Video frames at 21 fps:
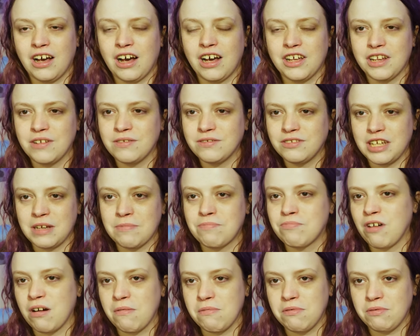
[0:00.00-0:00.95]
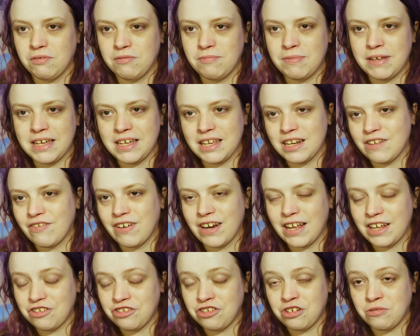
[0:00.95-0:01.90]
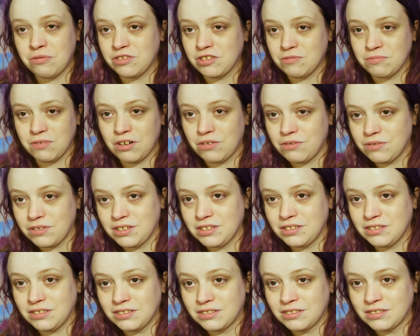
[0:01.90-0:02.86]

I don't see a problem with being in a relationship with someone older.